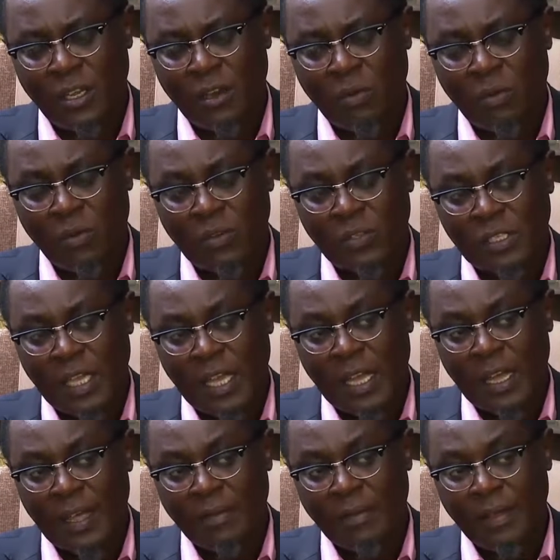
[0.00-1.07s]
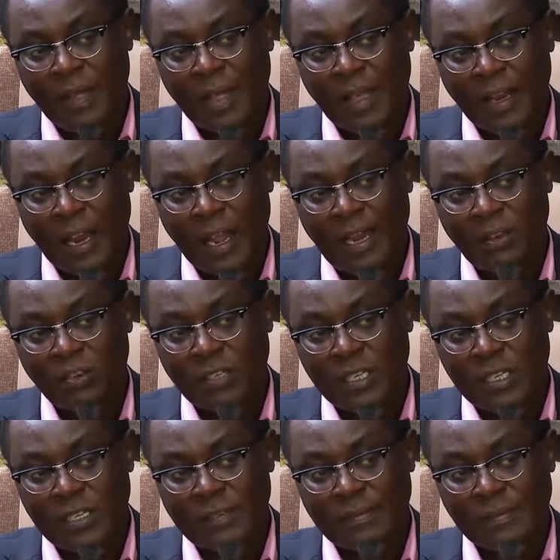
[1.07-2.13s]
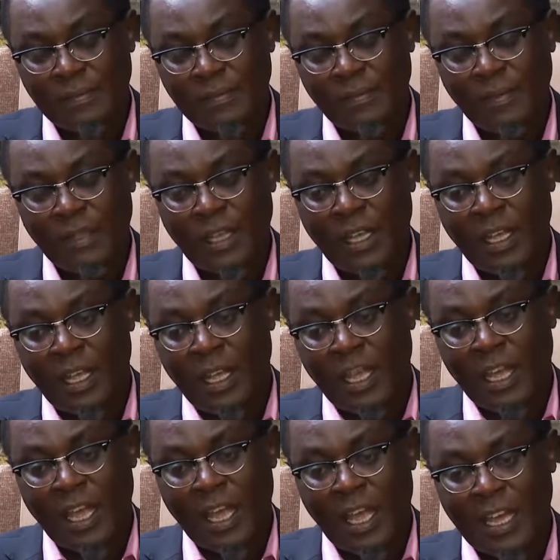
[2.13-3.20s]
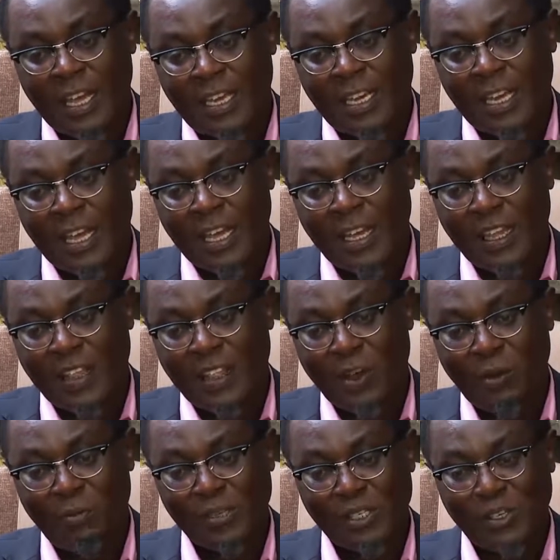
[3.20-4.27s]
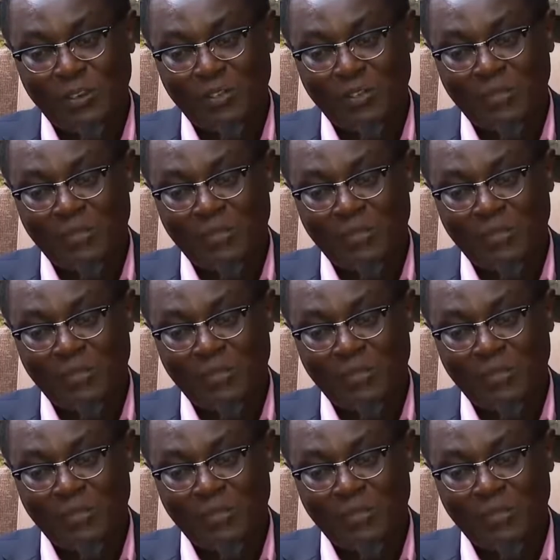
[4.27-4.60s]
was Raila Odinga. And the object of